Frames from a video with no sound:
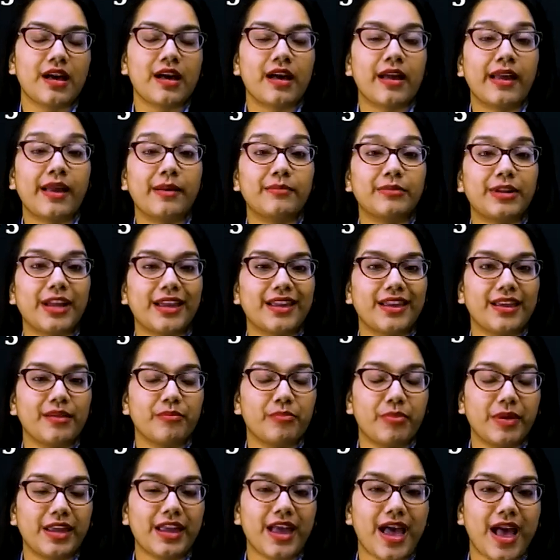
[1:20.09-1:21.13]
I am taking
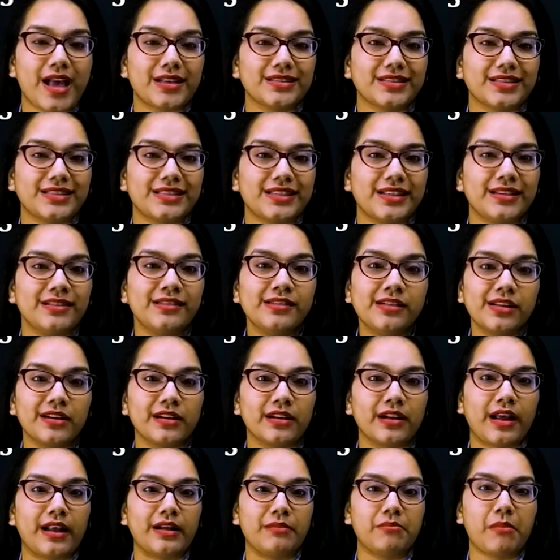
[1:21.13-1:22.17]
B as a
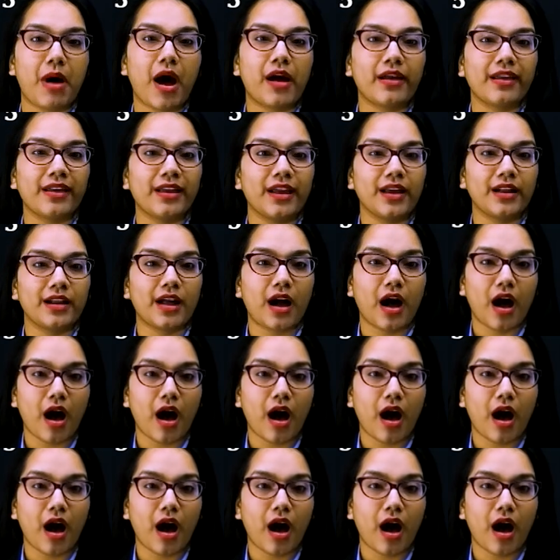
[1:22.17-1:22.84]
center and marking an